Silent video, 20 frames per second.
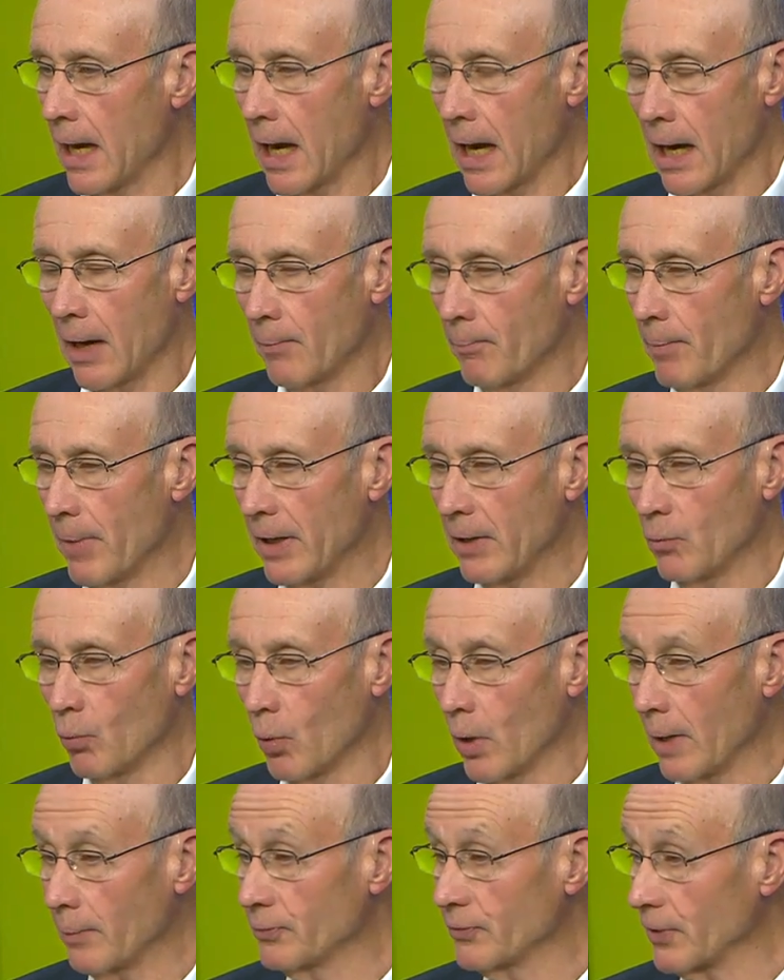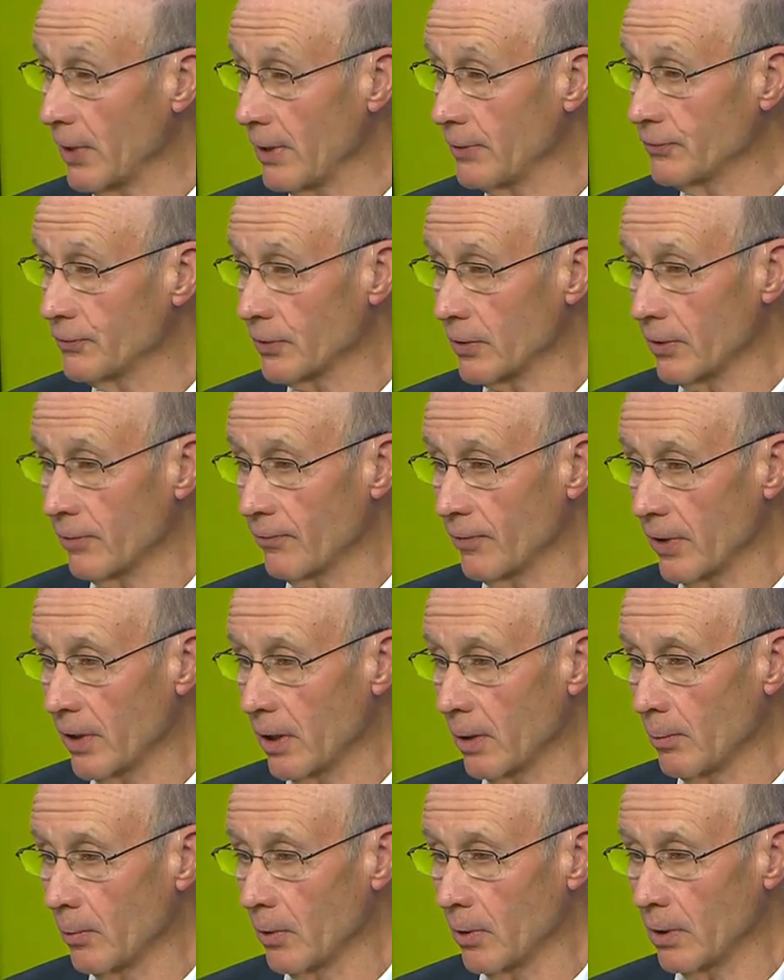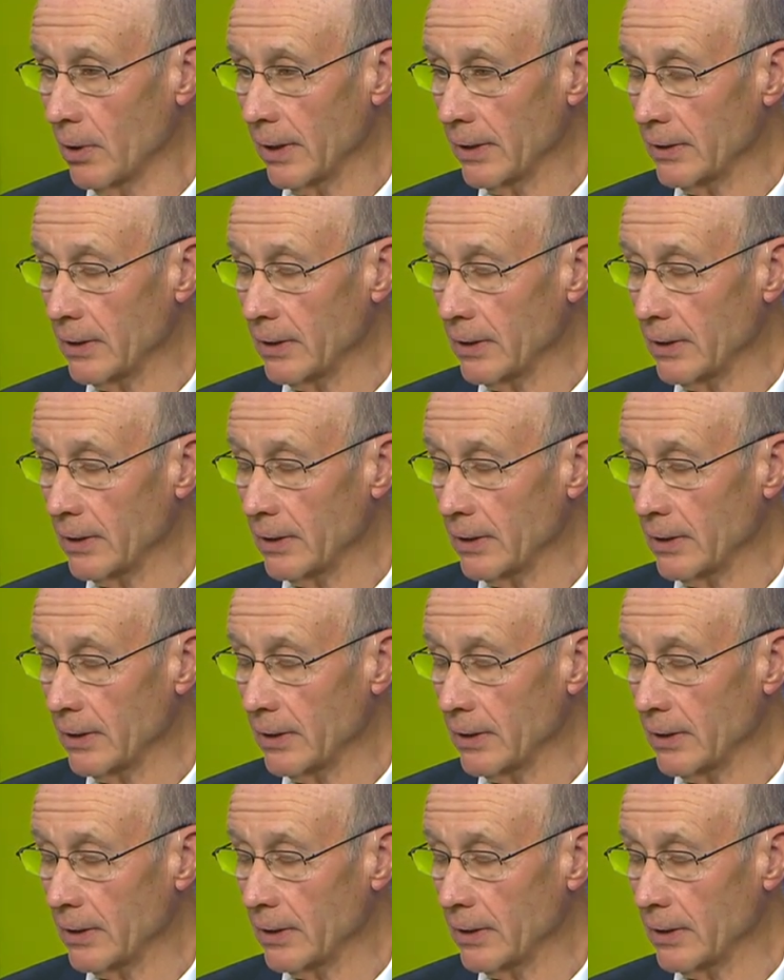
Uh, main websites are available.